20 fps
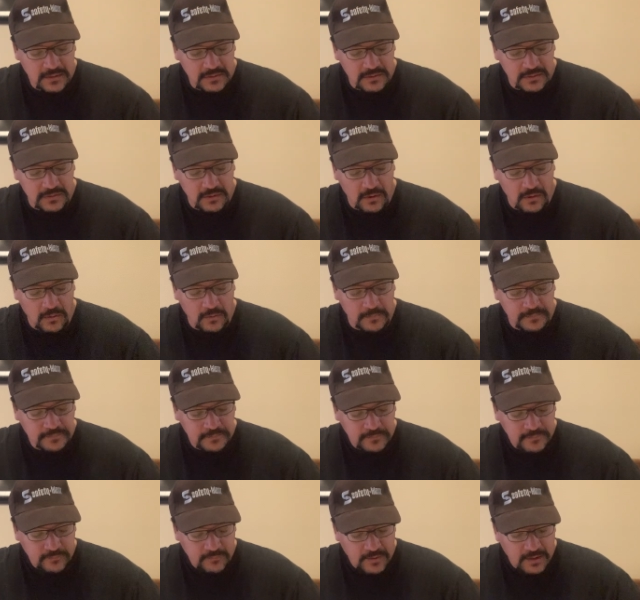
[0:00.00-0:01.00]
So
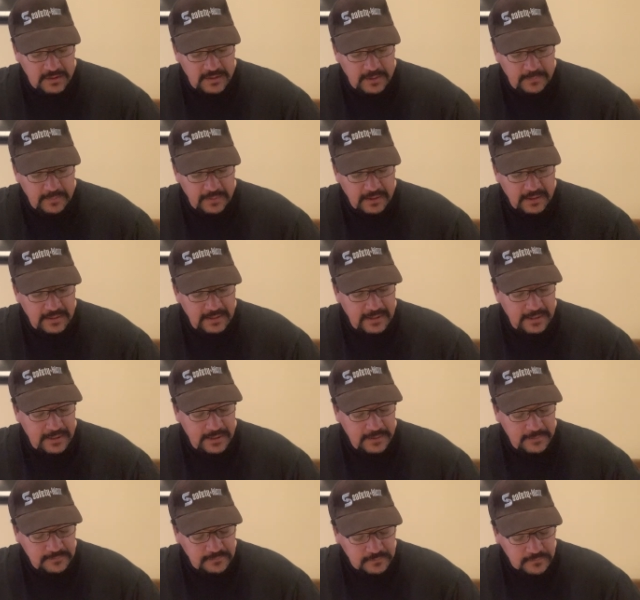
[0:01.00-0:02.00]

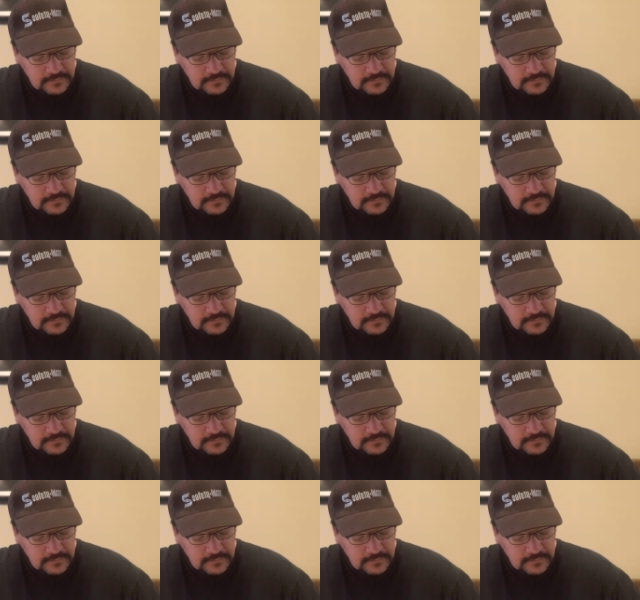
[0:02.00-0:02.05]
typically